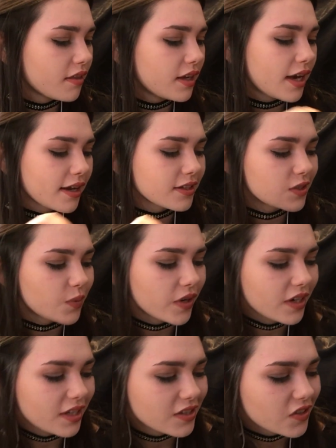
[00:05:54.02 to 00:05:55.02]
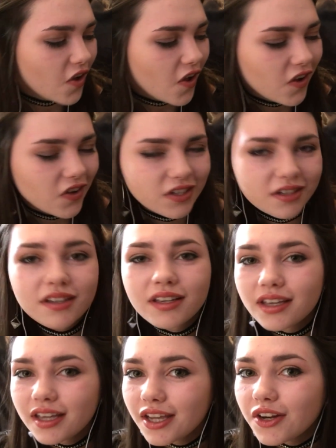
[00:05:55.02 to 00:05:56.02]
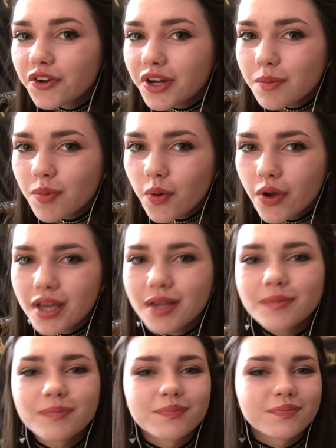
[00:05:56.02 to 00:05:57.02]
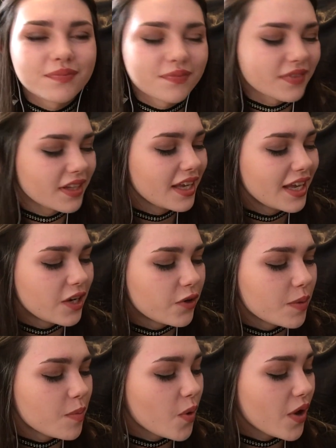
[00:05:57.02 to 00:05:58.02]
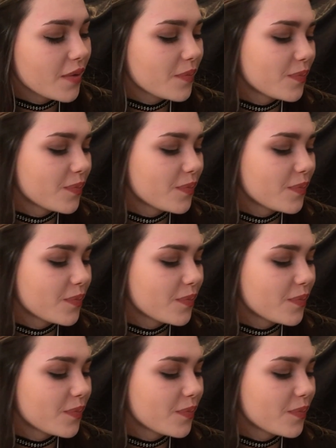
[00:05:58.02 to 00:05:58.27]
The next one is called Henry Boy. Henry Boy.